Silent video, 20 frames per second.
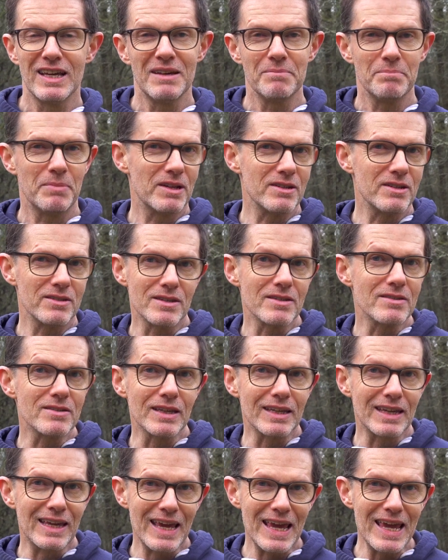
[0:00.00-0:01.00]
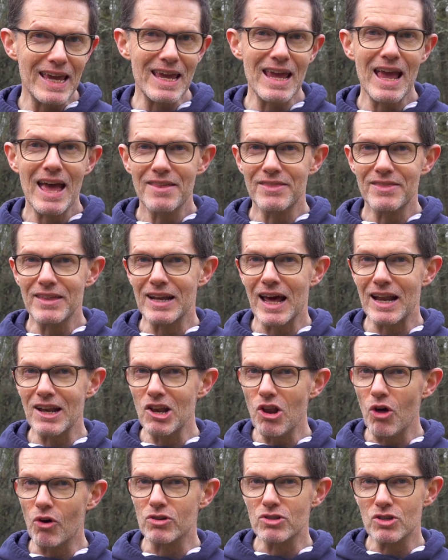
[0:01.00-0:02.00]
because it's the key that
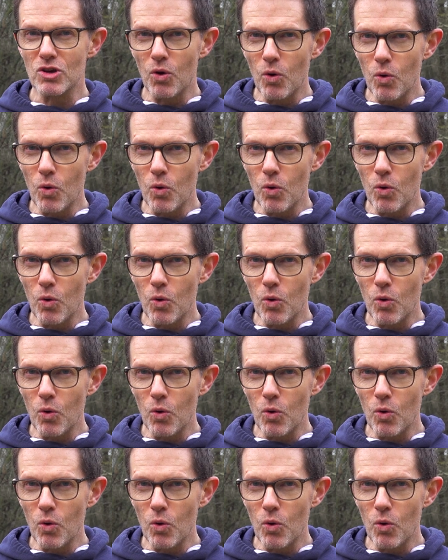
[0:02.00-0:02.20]
unlocks